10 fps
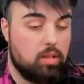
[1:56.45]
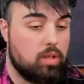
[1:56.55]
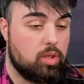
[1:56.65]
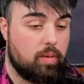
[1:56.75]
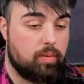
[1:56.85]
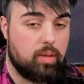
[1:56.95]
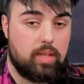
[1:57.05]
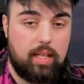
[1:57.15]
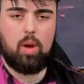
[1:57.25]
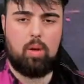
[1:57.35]
Then shuffle your
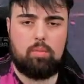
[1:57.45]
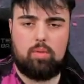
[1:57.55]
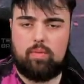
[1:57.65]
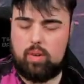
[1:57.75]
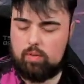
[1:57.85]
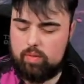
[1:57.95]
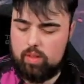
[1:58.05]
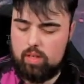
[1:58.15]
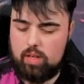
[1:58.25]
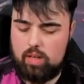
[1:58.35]
deck. Move it over
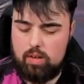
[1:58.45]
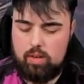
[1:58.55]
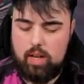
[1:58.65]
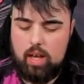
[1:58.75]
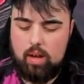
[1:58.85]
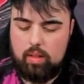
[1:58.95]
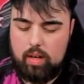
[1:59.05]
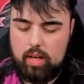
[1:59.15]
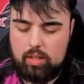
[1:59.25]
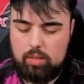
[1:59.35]
there. Now, the
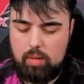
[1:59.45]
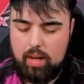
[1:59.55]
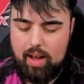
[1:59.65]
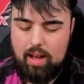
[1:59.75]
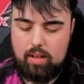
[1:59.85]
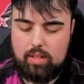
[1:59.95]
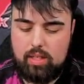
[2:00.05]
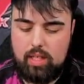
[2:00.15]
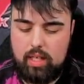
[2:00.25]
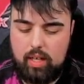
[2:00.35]
next one, Ox
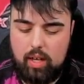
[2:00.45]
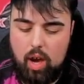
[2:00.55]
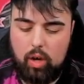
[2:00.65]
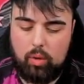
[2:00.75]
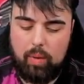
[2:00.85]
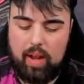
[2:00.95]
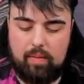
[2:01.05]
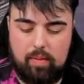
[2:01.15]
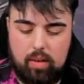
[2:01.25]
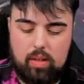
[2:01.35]
King,
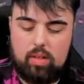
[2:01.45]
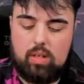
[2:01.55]
grandfather